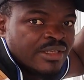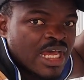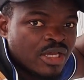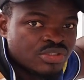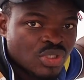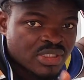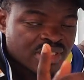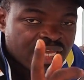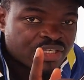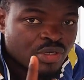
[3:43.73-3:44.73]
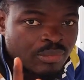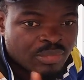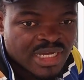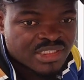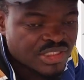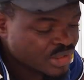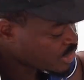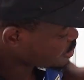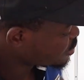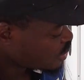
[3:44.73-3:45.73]
Now, just like your
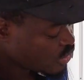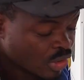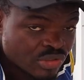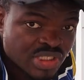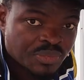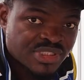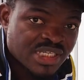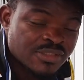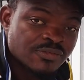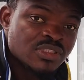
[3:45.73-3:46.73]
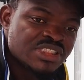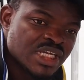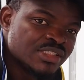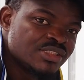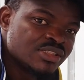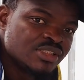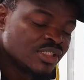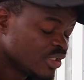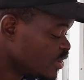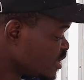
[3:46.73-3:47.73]
battery, your 100% fully charged,
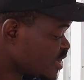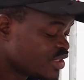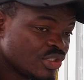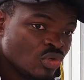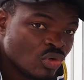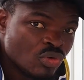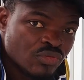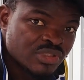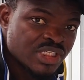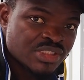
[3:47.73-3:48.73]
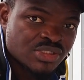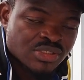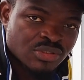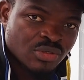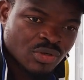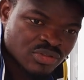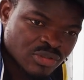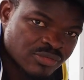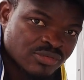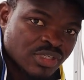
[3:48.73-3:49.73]
this is the low voltage
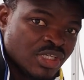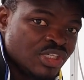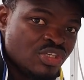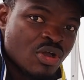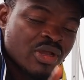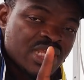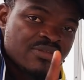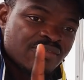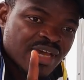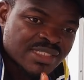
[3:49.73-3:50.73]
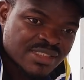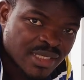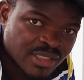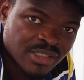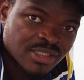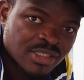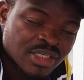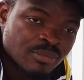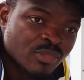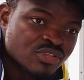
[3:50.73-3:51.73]
cutoff. Your inverter,
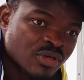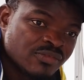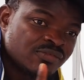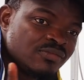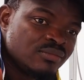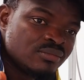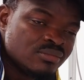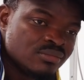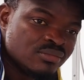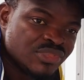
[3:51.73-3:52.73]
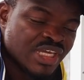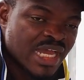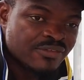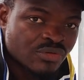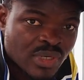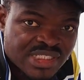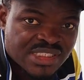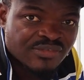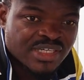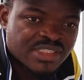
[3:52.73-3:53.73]
most of the high
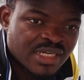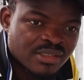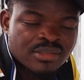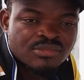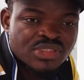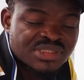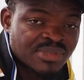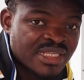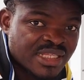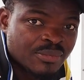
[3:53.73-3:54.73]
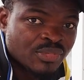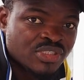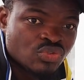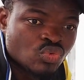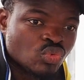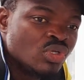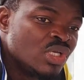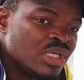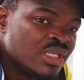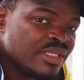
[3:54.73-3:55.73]
frequency inverter, most of the 10.2,
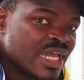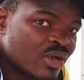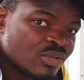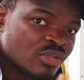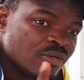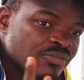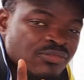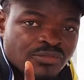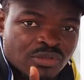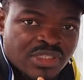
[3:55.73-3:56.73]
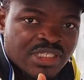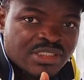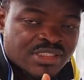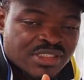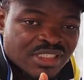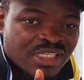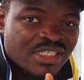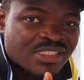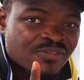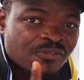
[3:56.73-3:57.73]
their cutoff voltage
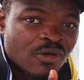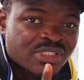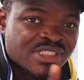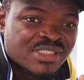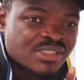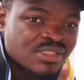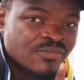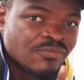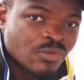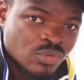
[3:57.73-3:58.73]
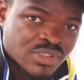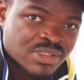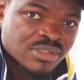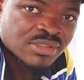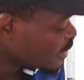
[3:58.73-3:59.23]
is 40 volts.